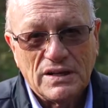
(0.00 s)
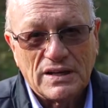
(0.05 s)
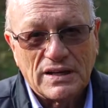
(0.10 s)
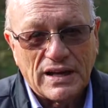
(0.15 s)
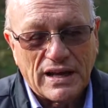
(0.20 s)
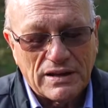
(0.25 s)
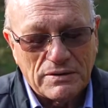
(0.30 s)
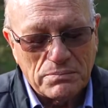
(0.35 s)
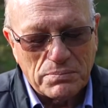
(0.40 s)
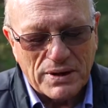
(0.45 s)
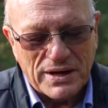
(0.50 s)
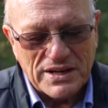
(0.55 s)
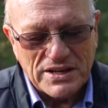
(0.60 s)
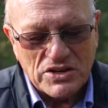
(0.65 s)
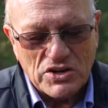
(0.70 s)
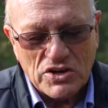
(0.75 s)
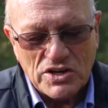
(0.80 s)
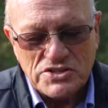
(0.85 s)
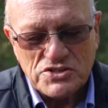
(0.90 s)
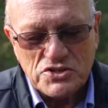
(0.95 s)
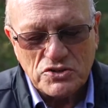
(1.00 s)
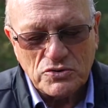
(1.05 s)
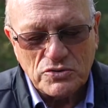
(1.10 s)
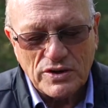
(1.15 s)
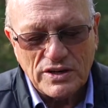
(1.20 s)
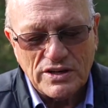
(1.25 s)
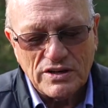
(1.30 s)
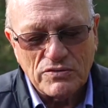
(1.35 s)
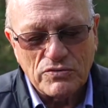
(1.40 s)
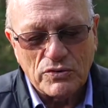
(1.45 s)
And by
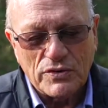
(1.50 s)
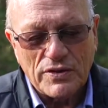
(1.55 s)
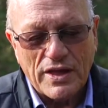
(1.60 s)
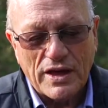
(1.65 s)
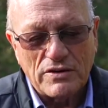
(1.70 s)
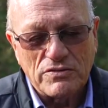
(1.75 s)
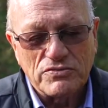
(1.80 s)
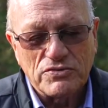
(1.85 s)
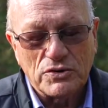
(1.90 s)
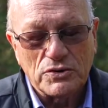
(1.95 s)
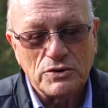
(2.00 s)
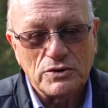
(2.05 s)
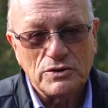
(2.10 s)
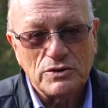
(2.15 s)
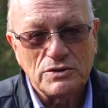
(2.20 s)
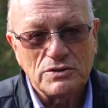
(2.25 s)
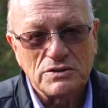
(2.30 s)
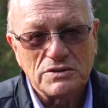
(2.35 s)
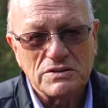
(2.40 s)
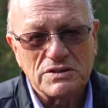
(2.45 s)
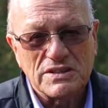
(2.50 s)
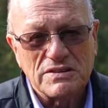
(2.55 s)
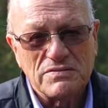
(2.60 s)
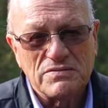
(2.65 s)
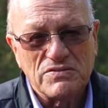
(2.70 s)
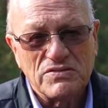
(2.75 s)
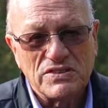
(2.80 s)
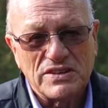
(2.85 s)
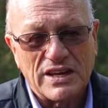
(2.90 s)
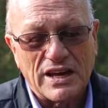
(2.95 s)
concentrating for that full
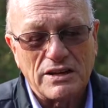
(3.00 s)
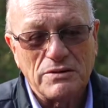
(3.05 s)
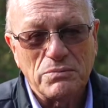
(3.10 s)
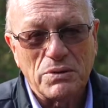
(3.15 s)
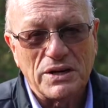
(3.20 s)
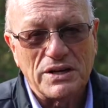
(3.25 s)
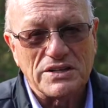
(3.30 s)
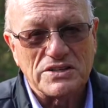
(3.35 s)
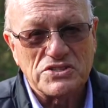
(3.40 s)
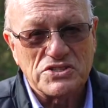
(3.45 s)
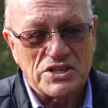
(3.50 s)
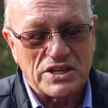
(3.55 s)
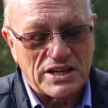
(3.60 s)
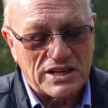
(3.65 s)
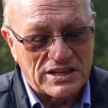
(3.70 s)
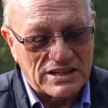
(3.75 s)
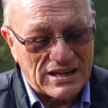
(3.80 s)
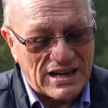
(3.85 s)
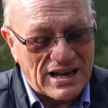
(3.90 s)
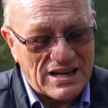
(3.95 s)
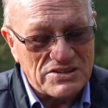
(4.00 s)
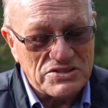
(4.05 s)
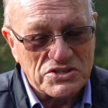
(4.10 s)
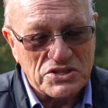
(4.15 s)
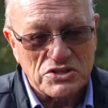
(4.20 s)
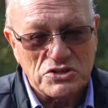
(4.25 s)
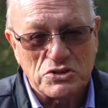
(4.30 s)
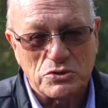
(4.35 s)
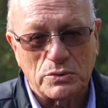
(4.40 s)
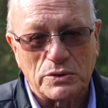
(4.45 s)
10 minutes, it allows
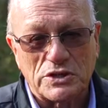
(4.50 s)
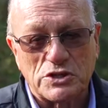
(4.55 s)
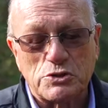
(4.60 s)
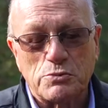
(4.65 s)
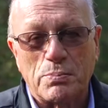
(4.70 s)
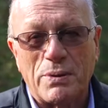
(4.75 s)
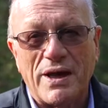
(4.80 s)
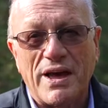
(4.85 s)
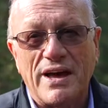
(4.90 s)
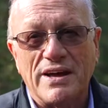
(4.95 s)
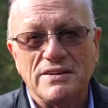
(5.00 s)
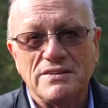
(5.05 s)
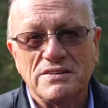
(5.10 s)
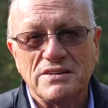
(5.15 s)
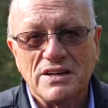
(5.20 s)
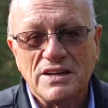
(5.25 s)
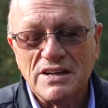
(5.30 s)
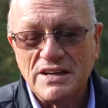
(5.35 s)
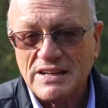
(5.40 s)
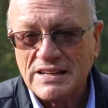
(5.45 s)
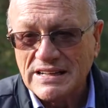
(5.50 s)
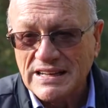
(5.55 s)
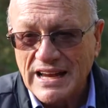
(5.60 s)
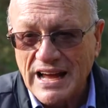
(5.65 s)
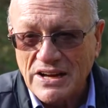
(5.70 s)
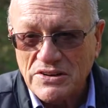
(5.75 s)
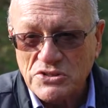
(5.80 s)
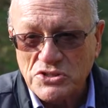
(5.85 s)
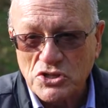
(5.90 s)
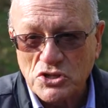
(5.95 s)
it to expand,
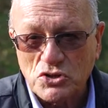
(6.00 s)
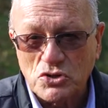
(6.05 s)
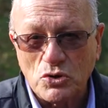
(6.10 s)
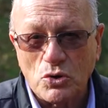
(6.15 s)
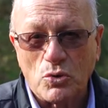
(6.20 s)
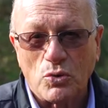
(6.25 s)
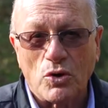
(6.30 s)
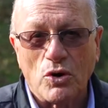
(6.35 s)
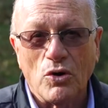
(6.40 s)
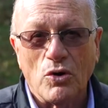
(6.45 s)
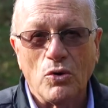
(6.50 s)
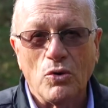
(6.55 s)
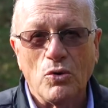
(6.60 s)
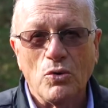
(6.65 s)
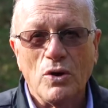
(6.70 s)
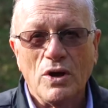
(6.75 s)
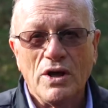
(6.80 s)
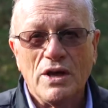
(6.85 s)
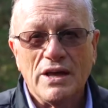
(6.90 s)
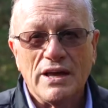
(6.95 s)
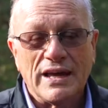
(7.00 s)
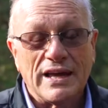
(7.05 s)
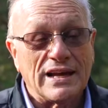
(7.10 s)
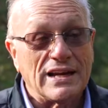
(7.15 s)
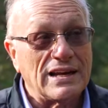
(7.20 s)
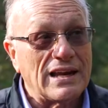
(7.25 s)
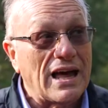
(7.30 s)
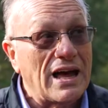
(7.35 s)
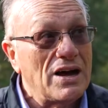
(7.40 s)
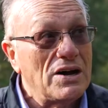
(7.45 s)
allows it to grow. It
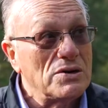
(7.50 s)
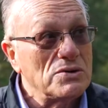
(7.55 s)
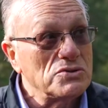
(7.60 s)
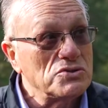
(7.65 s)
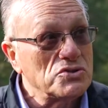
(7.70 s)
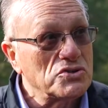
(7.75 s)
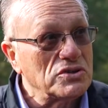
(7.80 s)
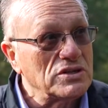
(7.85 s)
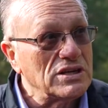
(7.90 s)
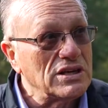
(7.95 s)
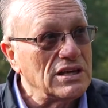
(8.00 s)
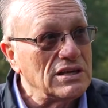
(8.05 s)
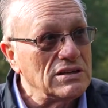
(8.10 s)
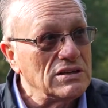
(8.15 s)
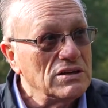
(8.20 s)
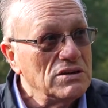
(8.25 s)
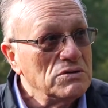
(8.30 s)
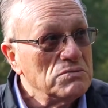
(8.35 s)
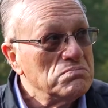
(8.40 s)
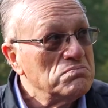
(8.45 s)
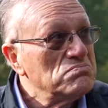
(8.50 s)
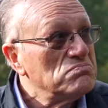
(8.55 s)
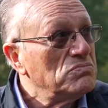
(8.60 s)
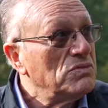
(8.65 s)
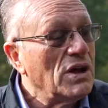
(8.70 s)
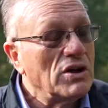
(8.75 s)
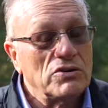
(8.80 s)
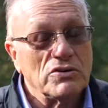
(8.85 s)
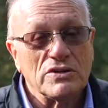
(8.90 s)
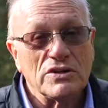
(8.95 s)
allows
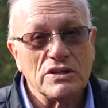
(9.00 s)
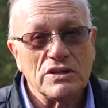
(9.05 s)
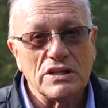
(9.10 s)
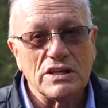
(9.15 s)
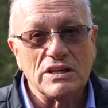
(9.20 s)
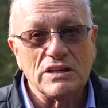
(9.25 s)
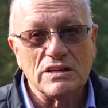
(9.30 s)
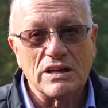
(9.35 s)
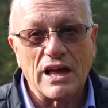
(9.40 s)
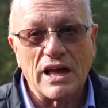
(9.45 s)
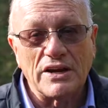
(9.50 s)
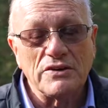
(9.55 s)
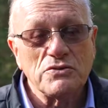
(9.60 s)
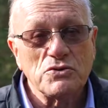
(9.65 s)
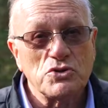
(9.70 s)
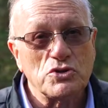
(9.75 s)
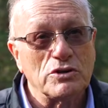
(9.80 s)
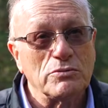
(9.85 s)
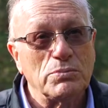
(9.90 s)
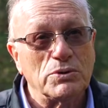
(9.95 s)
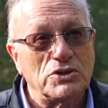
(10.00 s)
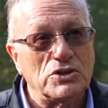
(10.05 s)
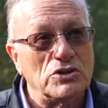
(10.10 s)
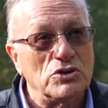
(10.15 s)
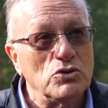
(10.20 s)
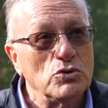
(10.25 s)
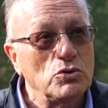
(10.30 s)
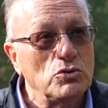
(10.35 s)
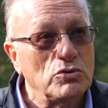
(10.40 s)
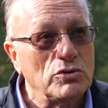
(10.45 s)
not only the energy, but the
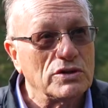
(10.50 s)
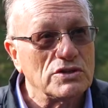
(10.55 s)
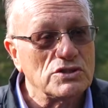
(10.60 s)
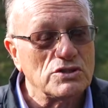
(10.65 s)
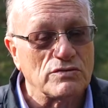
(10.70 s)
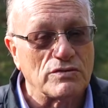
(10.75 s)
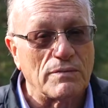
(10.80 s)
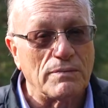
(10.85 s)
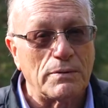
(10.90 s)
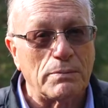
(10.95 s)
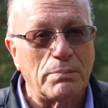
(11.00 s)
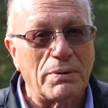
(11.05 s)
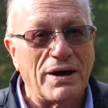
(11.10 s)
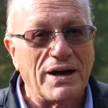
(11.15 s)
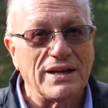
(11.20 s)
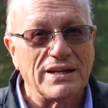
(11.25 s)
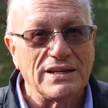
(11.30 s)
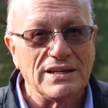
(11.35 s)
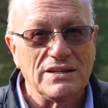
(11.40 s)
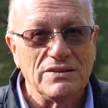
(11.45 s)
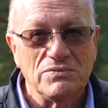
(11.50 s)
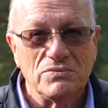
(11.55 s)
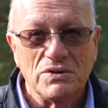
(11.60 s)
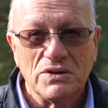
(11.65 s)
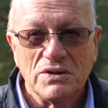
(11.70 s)
nutrients from the body,